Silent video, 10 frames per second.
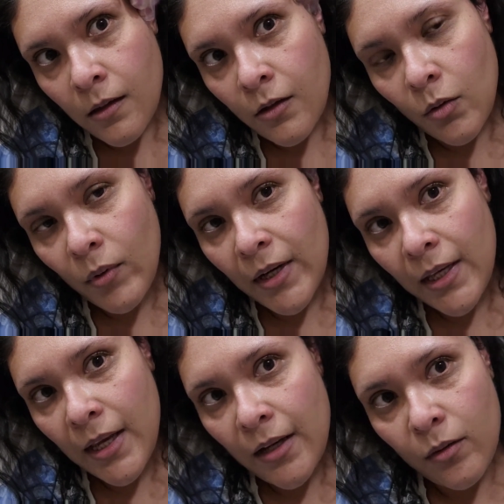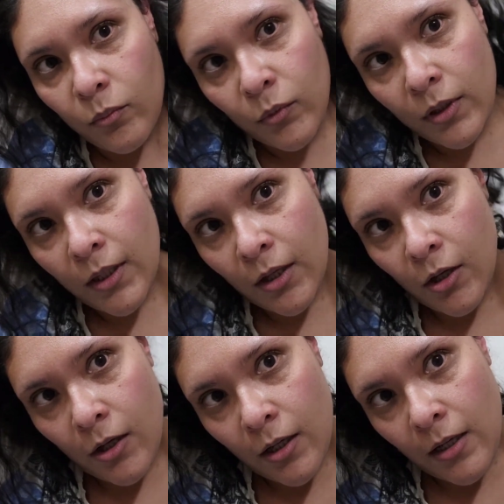You want to get it really
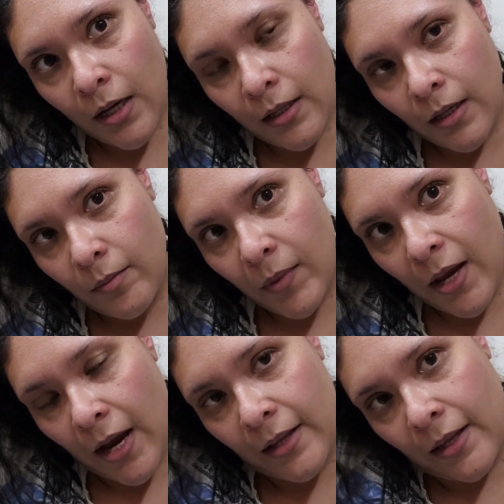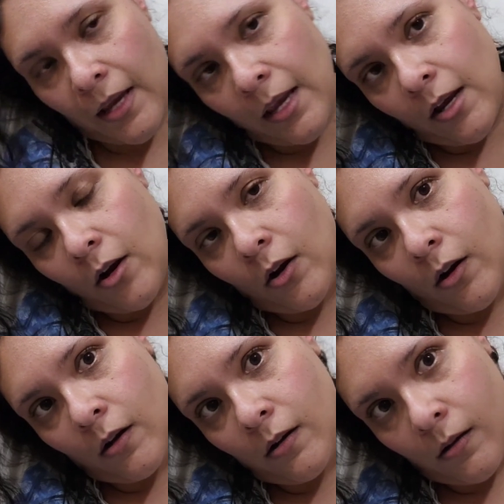good. And then behind the
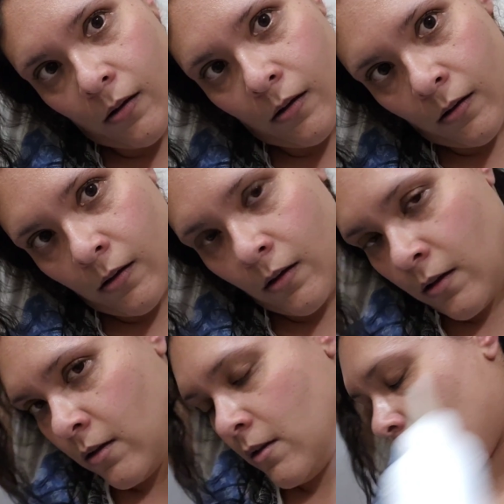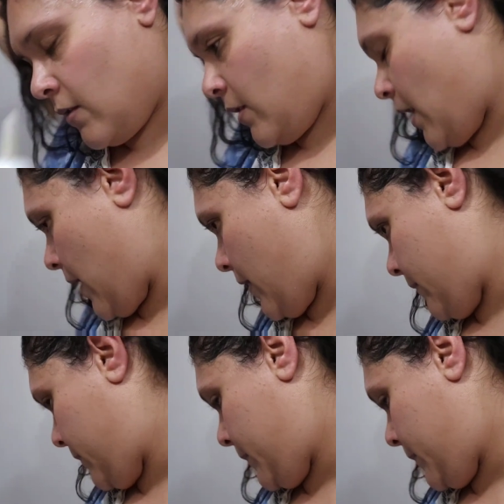ear, like that.